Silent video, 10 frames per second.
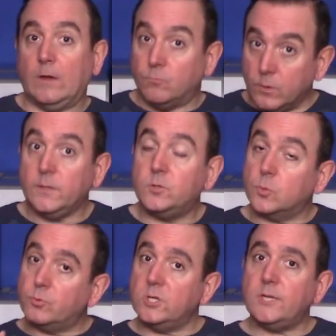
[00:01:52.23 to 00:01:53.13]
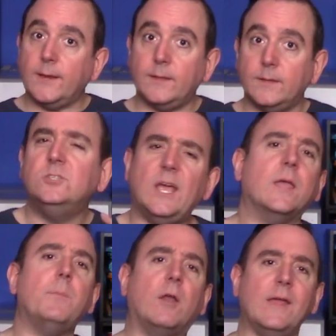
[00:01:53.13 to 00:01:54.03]
I really do appreciate it. Check
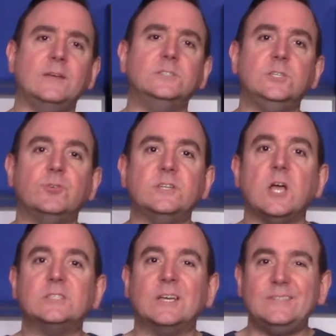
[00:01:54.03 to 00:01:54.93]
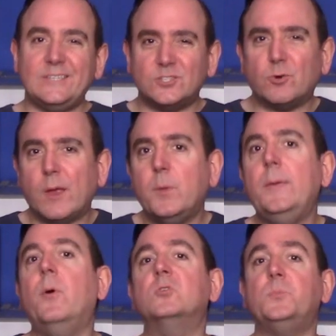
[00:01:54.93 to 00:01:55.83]
him out at Energy Drink Josh on Instagram. He
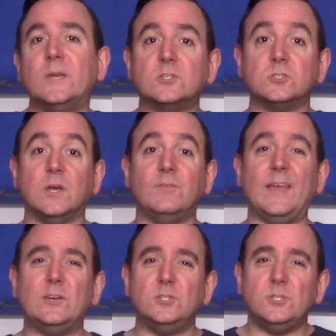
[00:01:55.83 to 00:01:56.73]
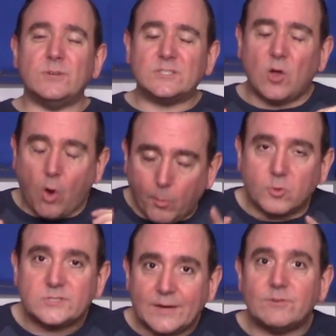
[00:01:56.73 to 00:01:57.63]
posts pictures of energy drinks
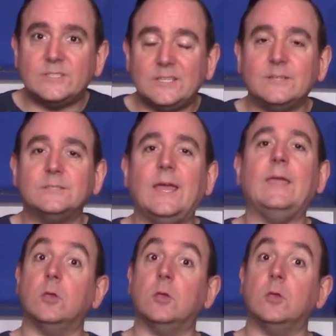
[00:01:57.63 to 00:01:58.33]
almost every single day.